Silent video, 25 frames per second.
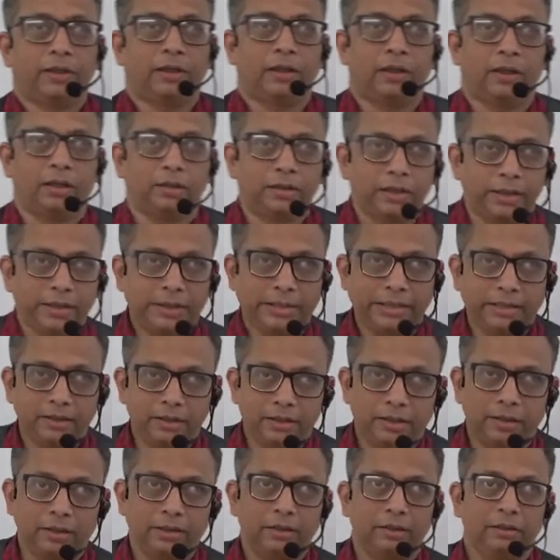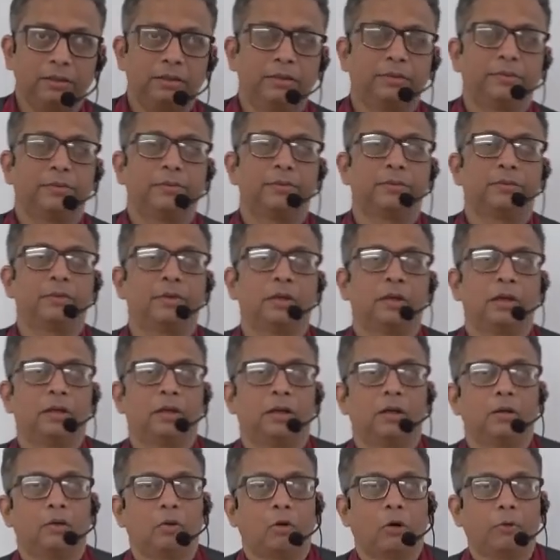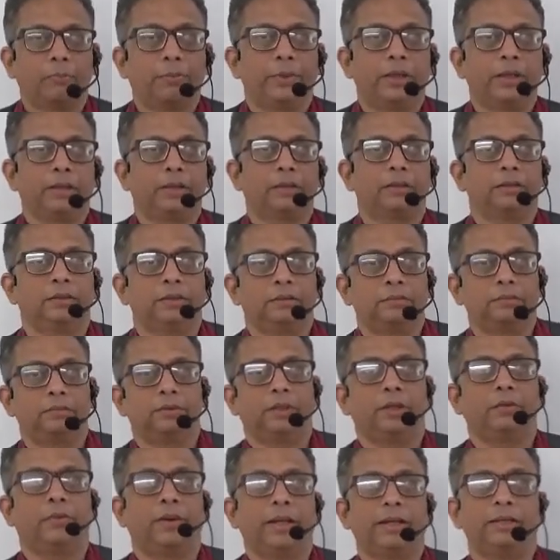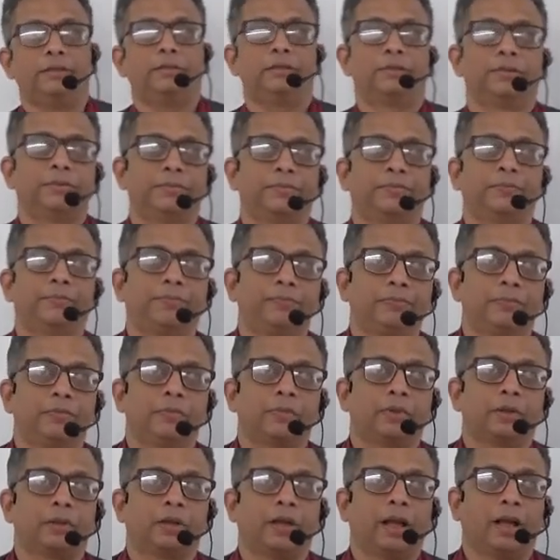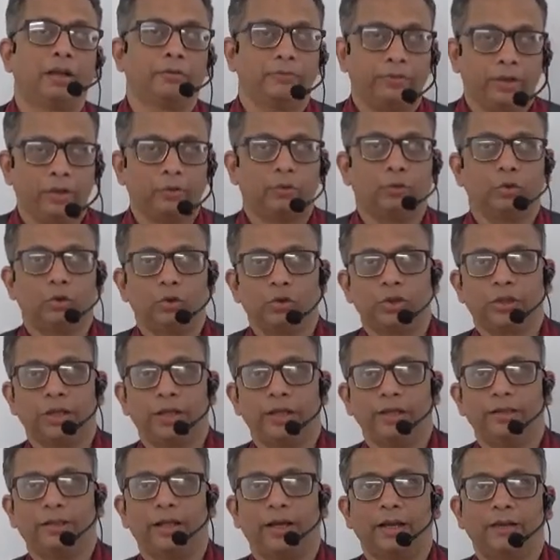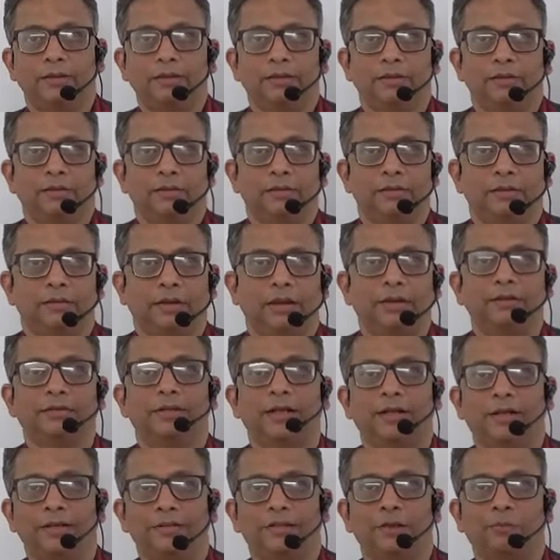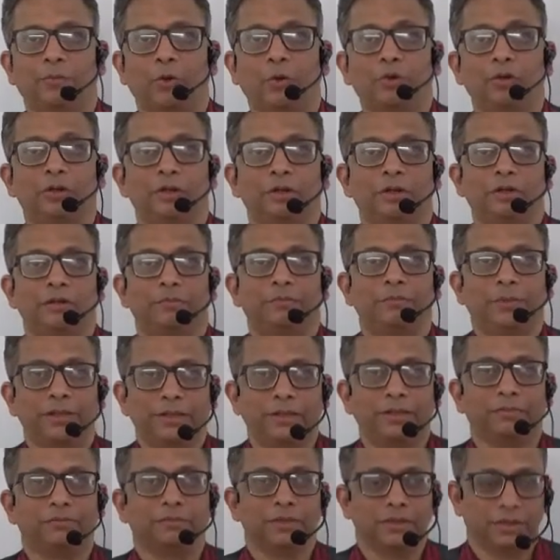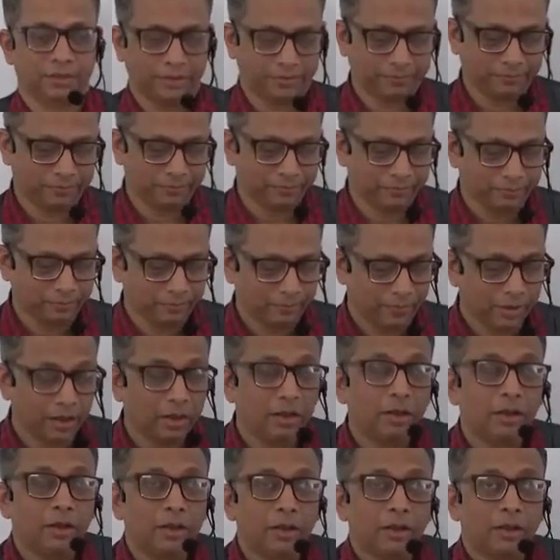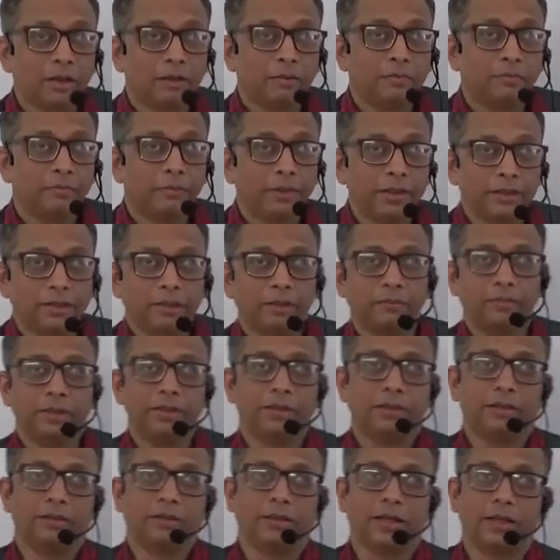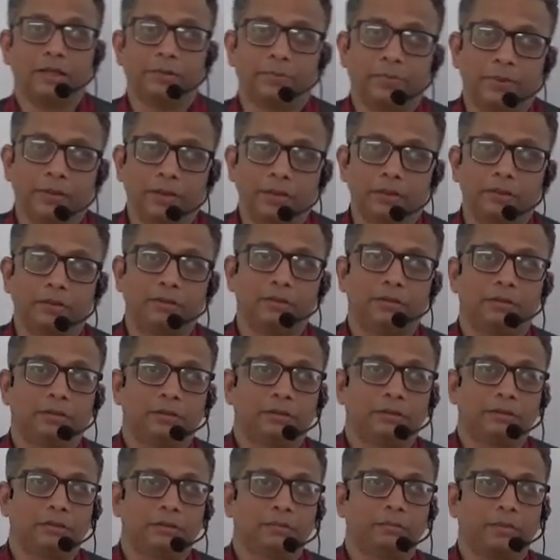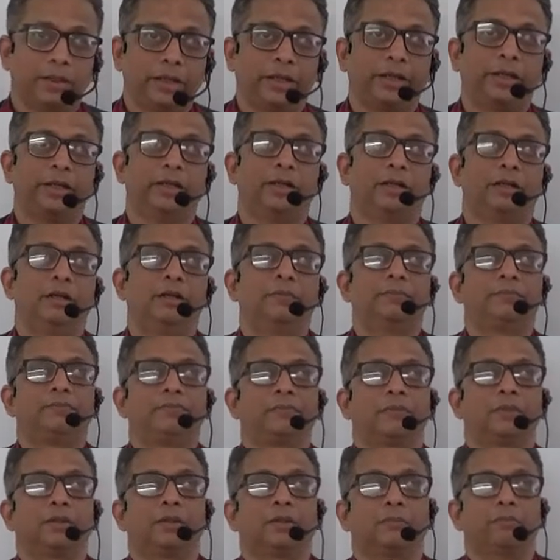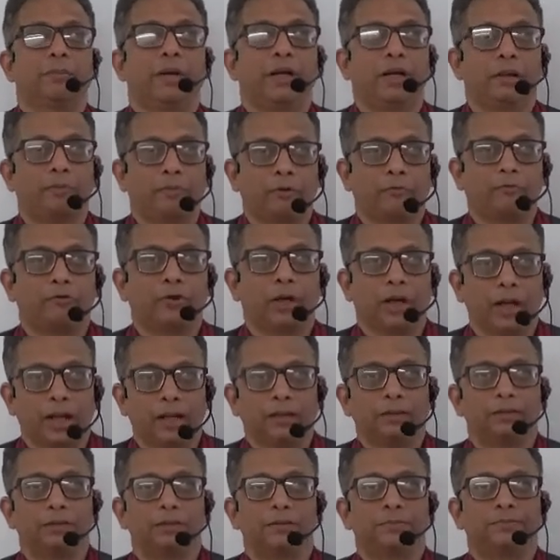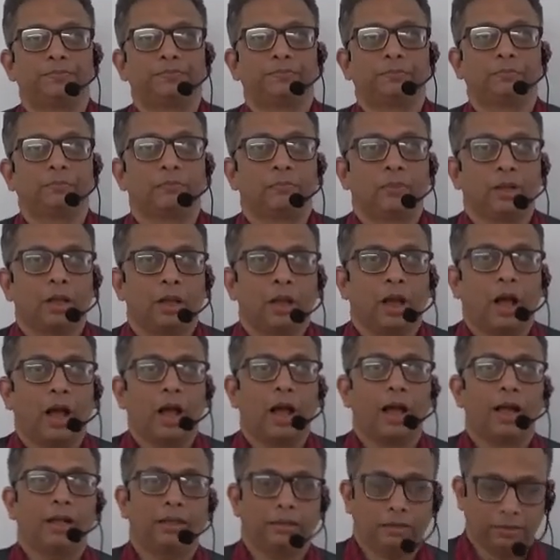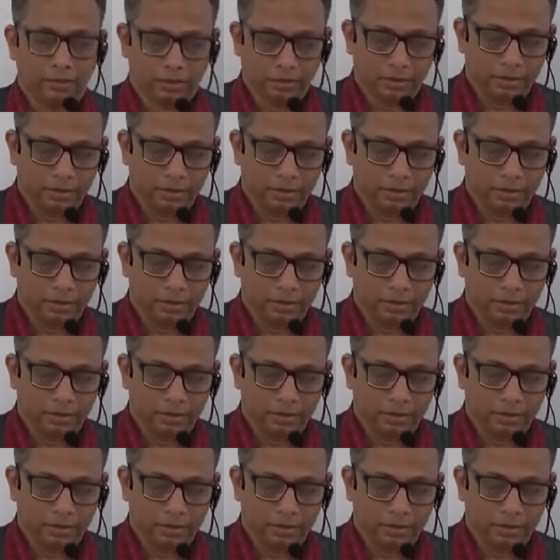another interesting optical device and we are going to study that, and that is about prisms. Prism is a transparent material made up of glass, and